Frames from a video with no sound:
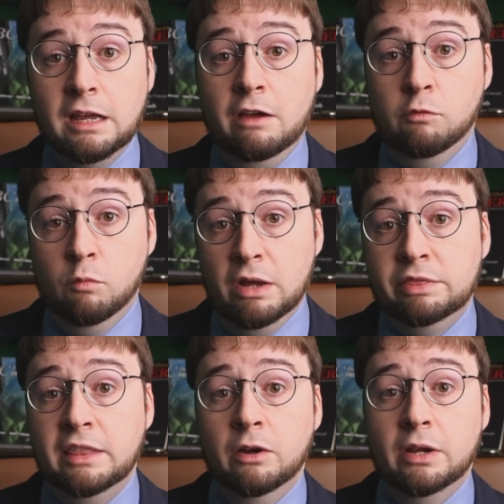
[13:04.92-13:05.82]
of what
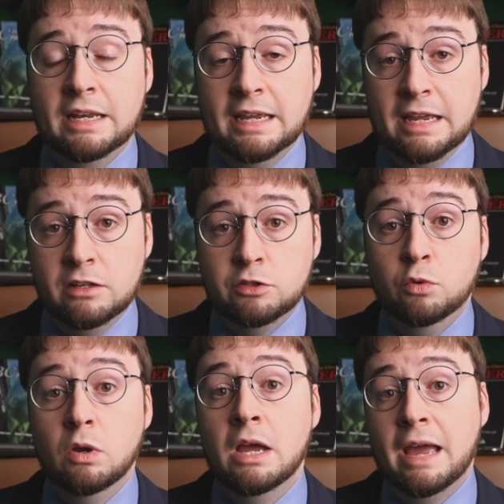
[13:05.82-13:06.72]
they're getting
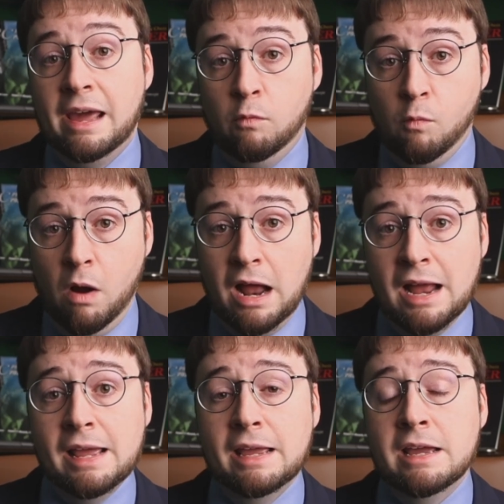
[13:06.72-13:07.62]
into and
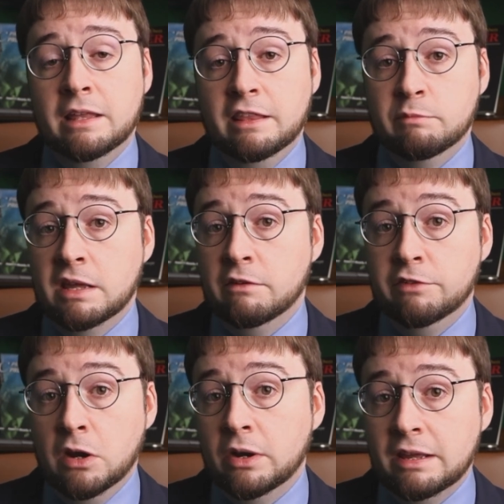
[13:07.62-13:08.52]
why. They've made a
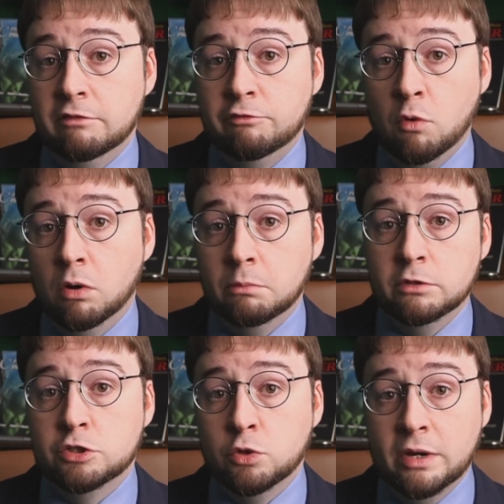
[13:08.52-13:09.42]
very
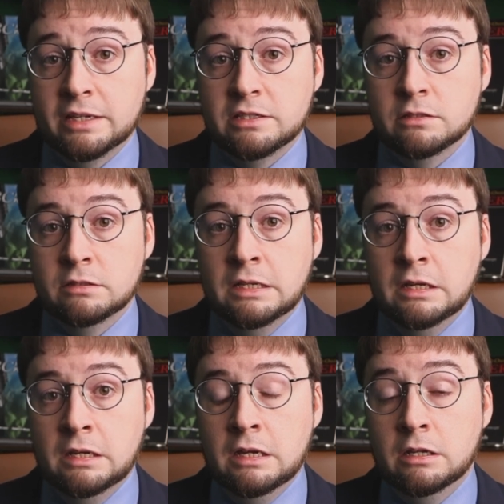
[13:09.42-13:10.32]
informed choice.
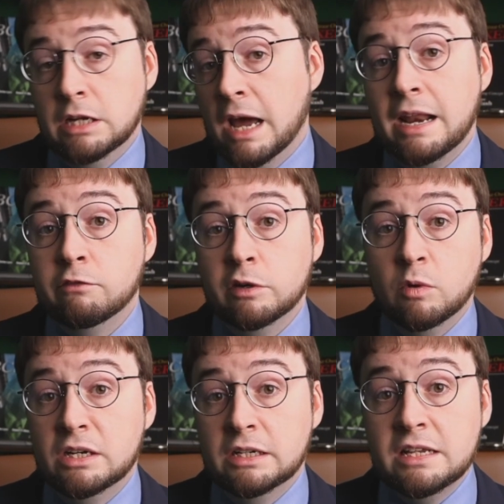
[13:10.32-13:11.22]
Not
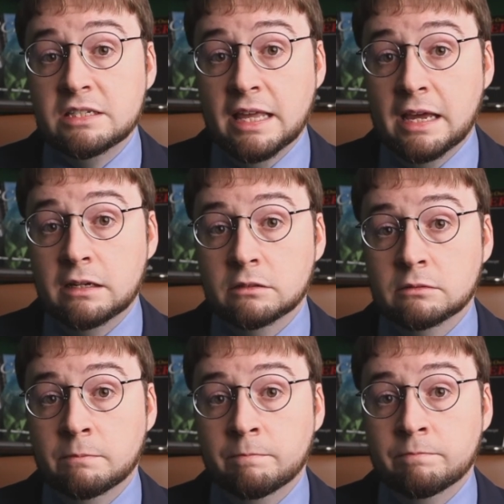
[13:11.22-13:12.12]
everyone does that.
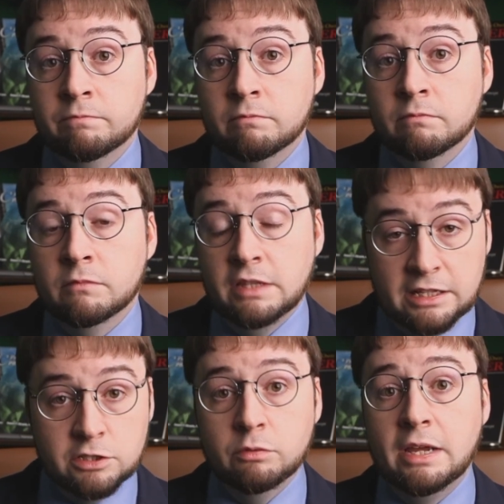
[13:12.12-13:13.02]

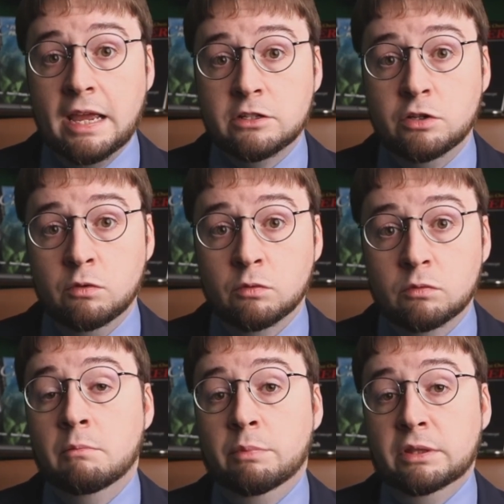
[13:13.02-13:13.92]
That's okay too.
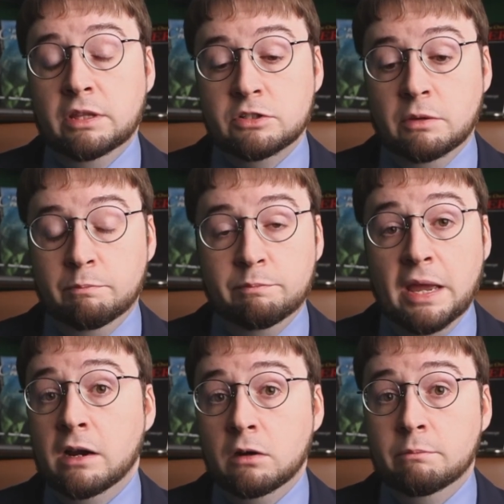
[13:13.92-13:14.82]
But there's a
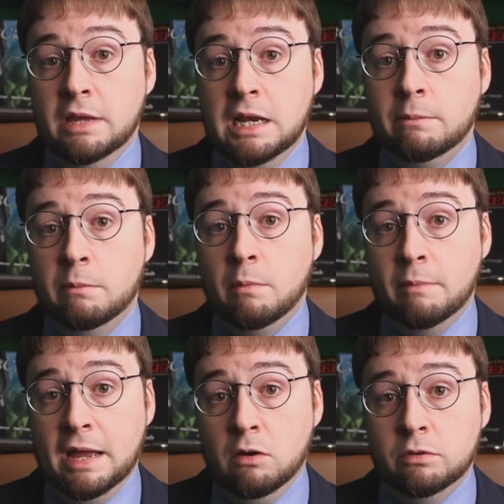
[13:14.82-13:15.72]
bare minimum
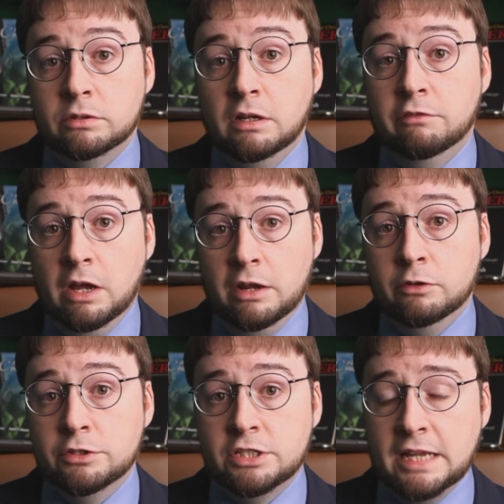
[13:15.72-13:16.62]
amount of
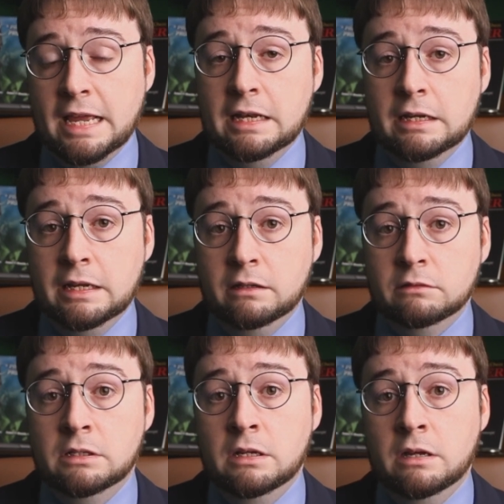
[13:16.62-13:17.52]
understanding
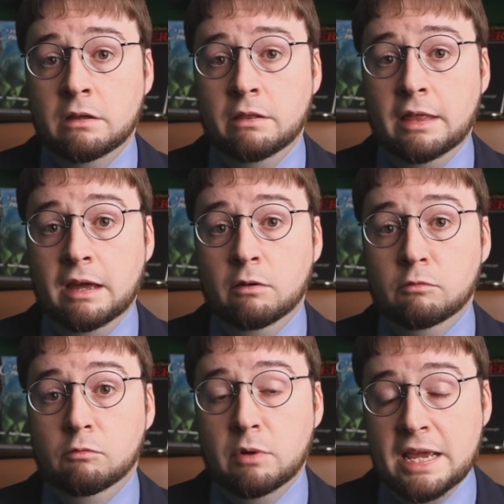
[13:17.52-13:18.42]
that
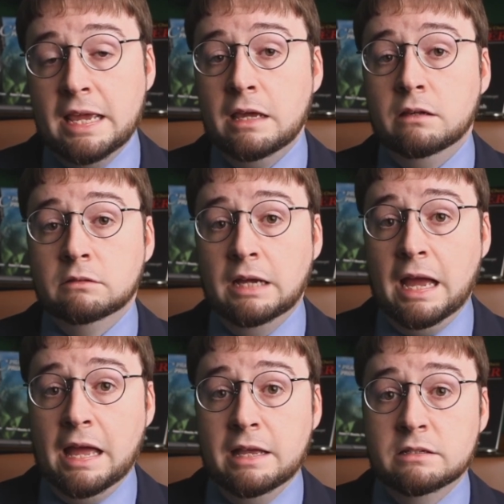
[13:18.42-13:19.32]
we,
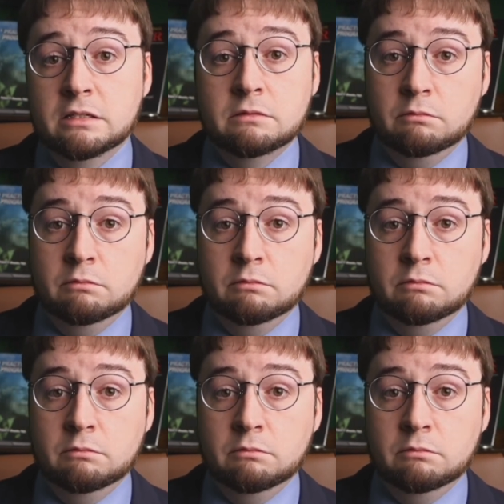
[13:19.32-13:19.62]
as